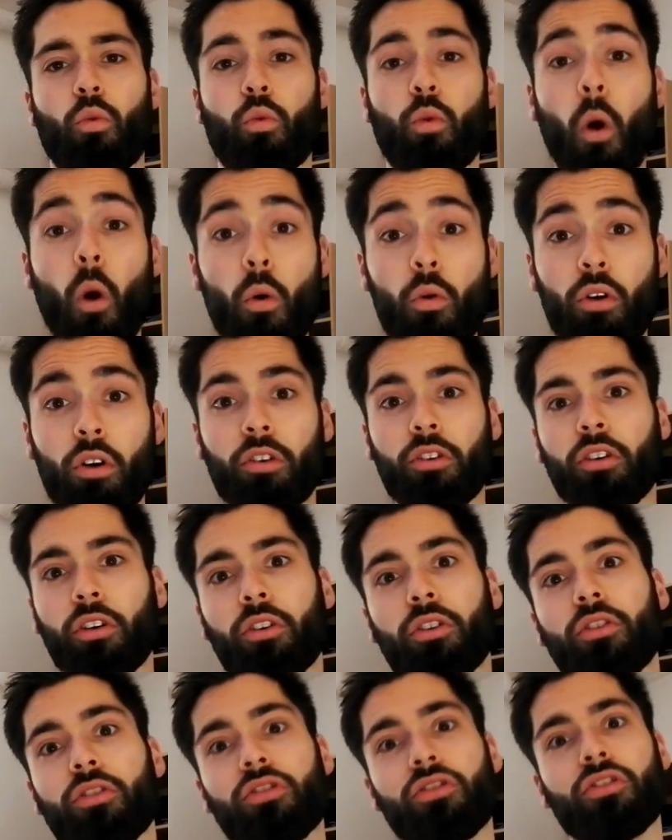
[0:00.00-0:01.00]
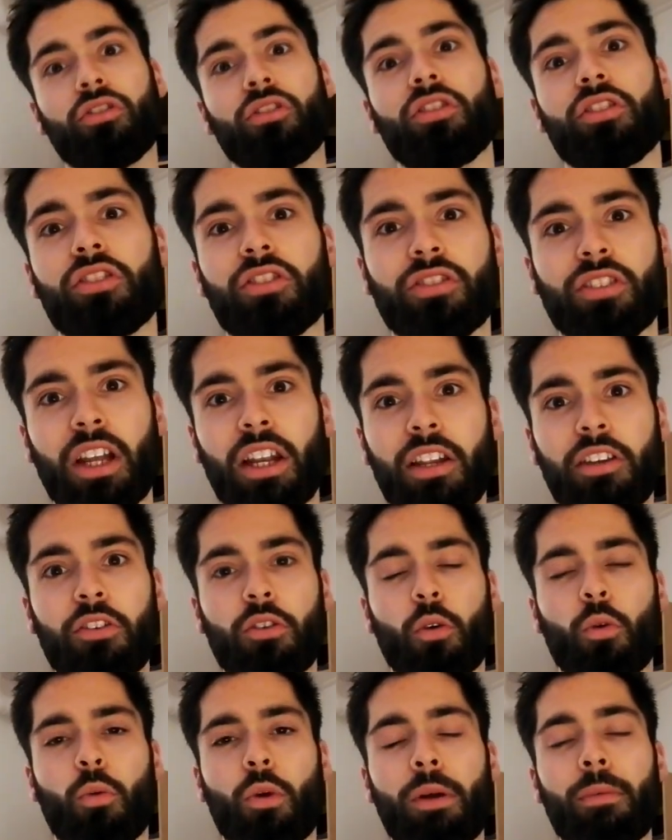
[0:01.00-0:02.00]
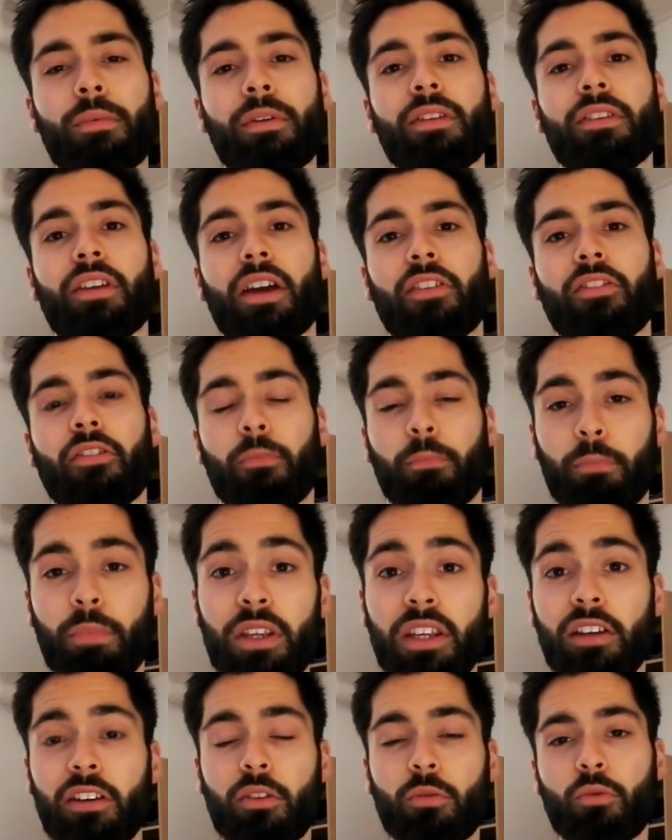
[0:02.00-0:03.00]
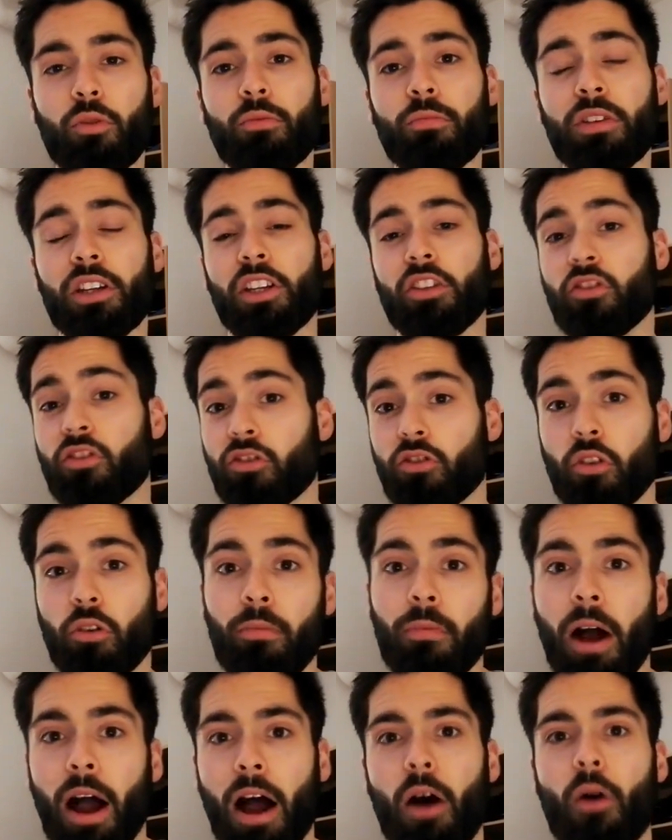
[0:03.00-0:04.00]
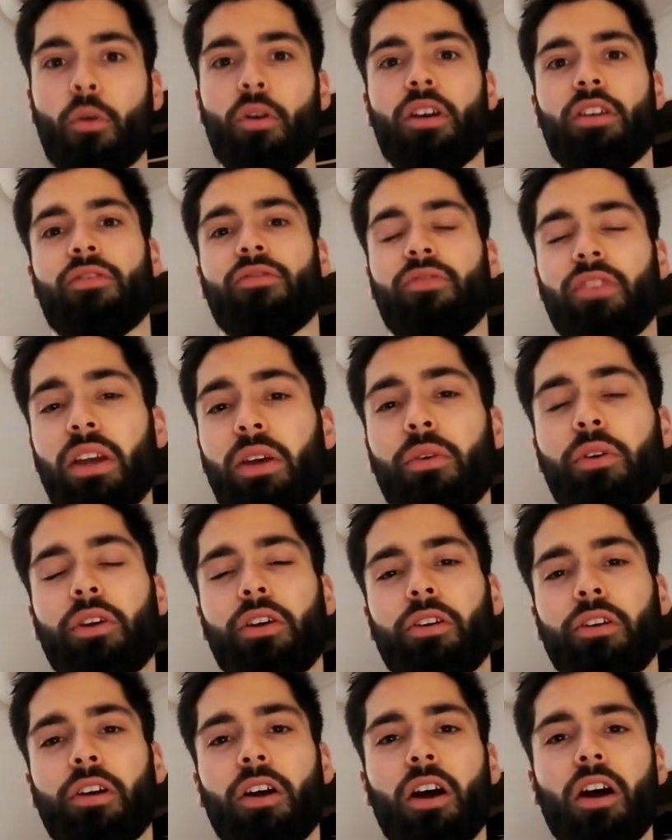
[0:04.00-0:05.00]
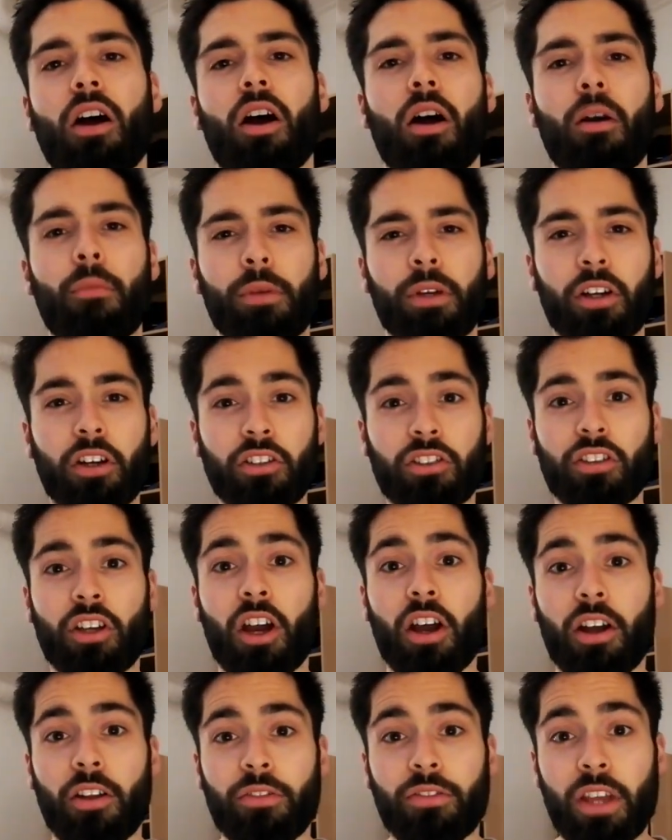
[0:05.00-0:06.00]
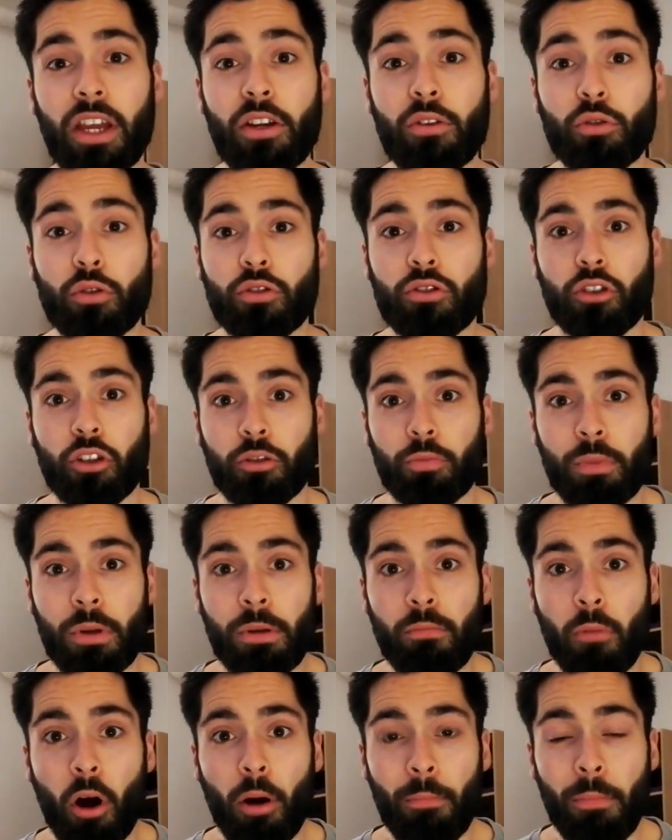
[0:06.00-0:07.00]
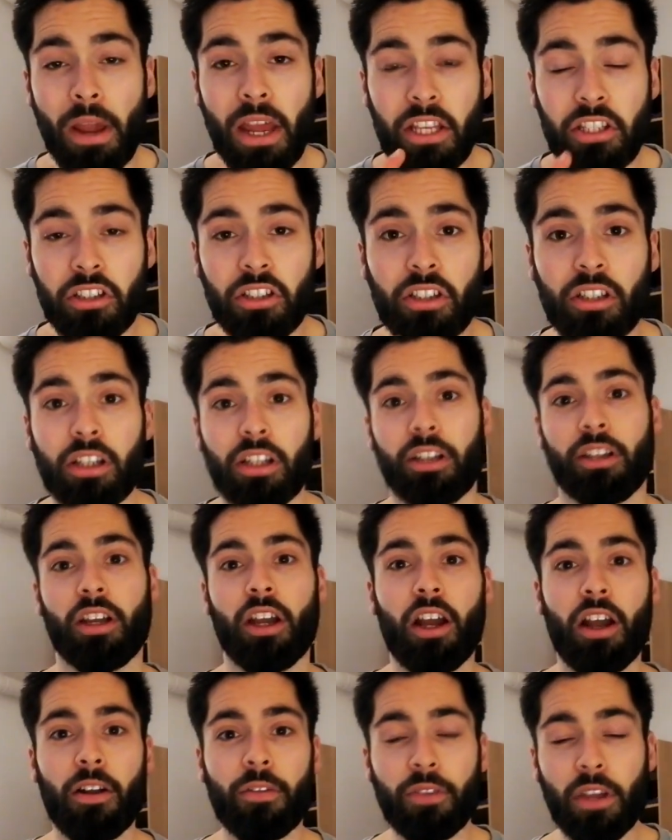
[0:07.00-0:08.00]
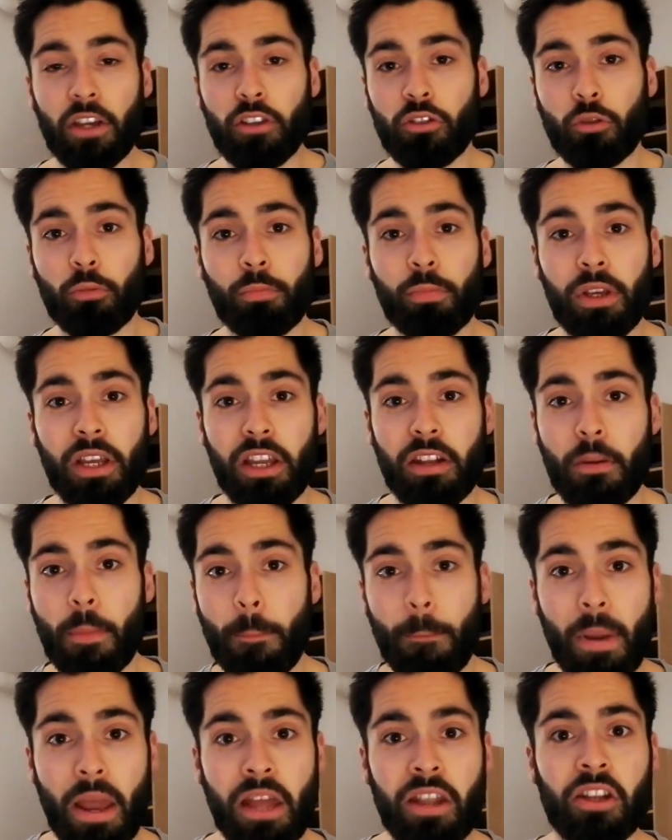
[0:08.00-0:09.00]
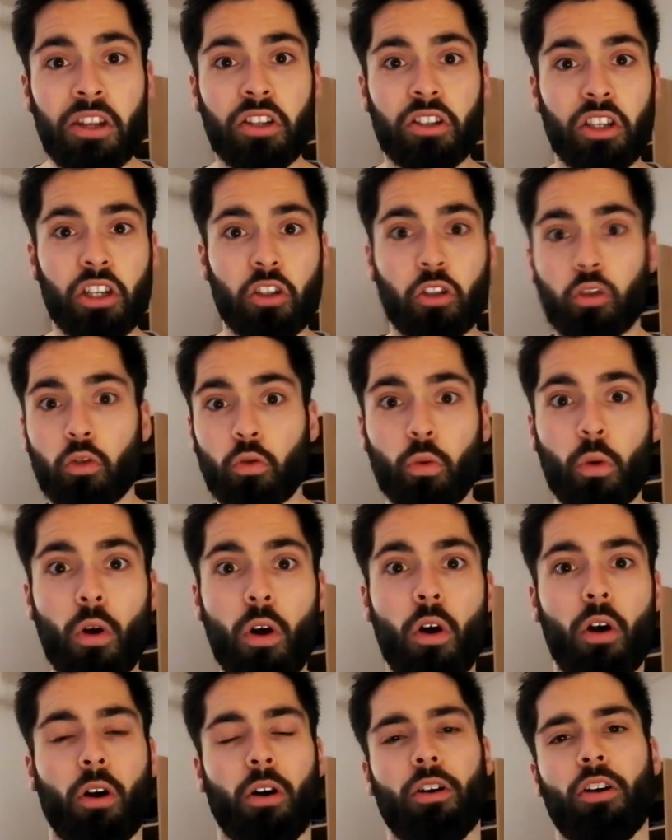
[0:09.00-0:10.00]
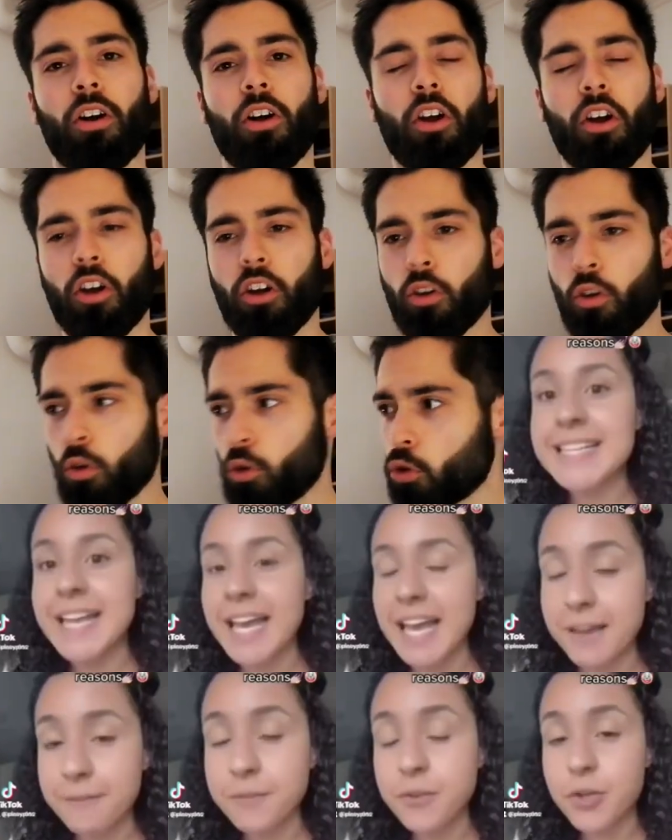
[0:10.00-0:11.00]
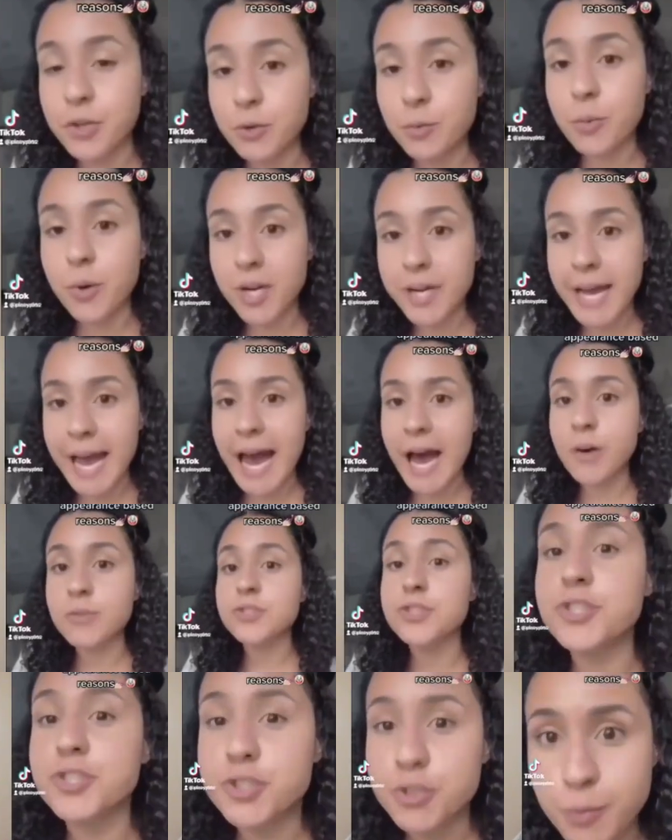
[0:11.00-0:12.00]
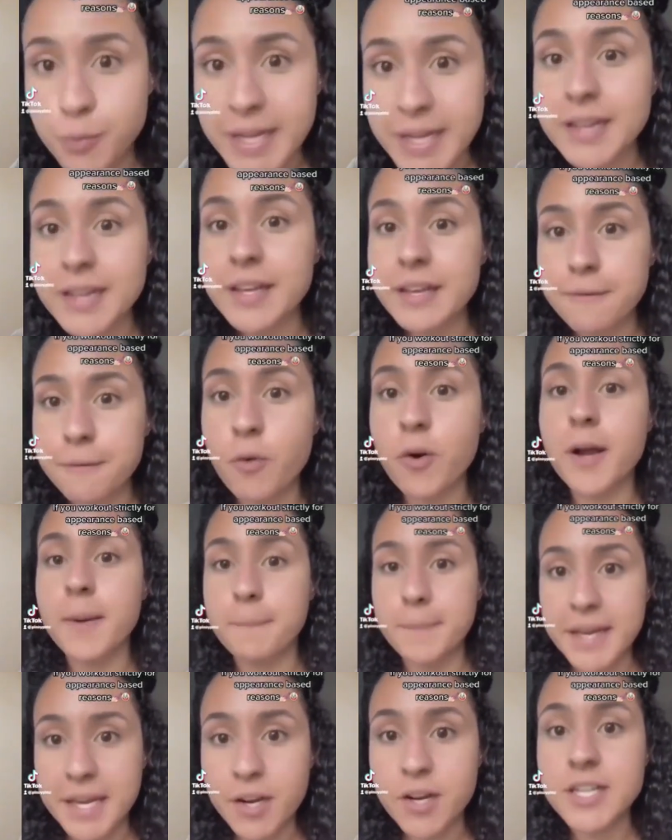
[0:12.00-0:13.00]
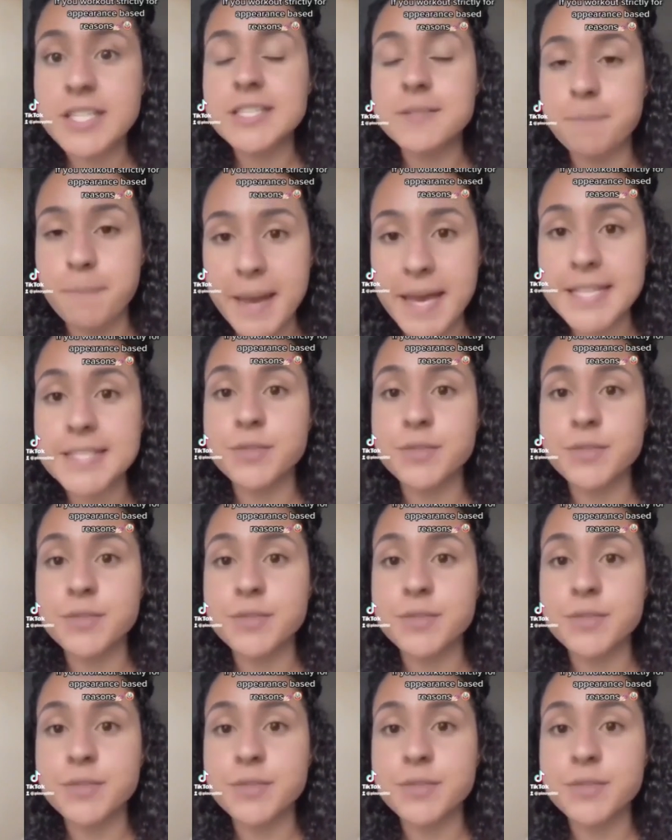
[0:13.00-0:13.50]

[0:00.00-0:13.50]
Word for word: Woke culture is telling young women that being a woman is somehow inferior, because they should just be more masculine. They should be independent and strong. You know, strong independent boss babe who don't need no